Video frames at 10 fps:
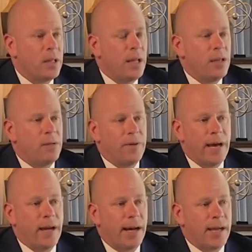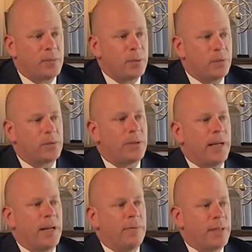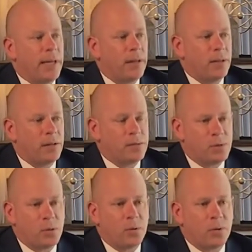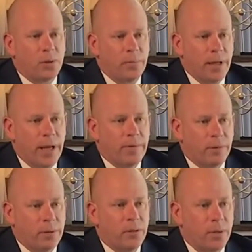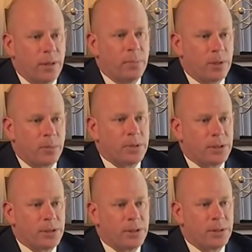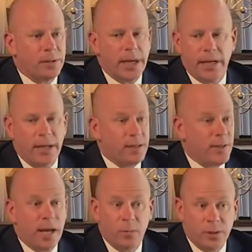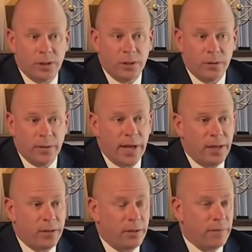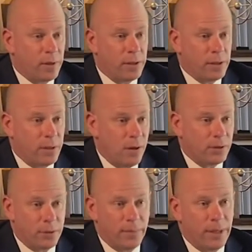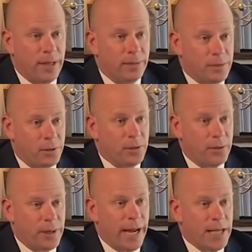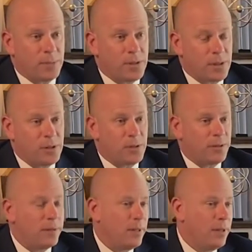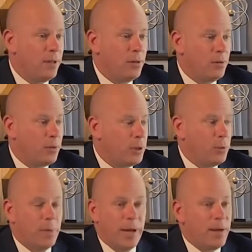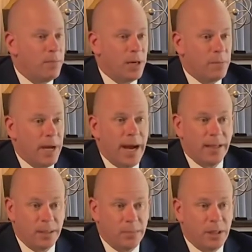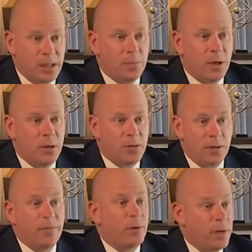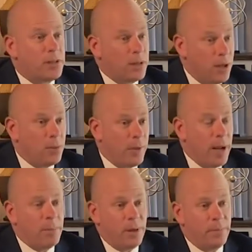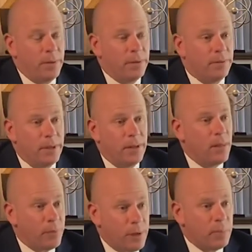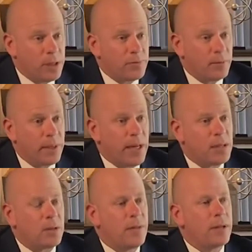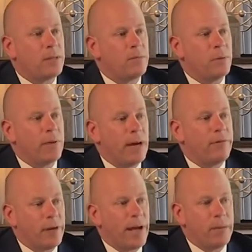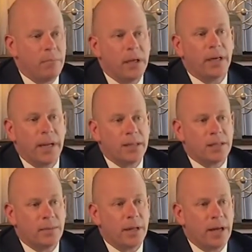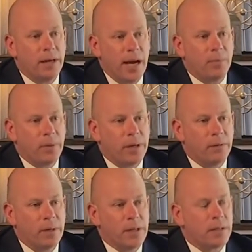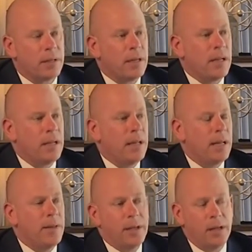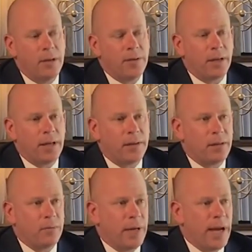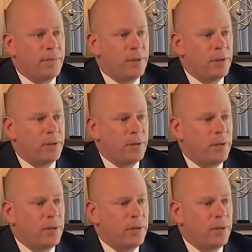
You've had hospitals that have taken on some short-term debt for liquidity purposes. Now you got to decide what to do with that. Do you convert it to long-term debt and secure your cash position, or do you pay that money back and then be exposed if there is another ramp up in 3 months from now? So I think you got to figure out how to mitigate some of that operating risk. And then the other thing I think we have to do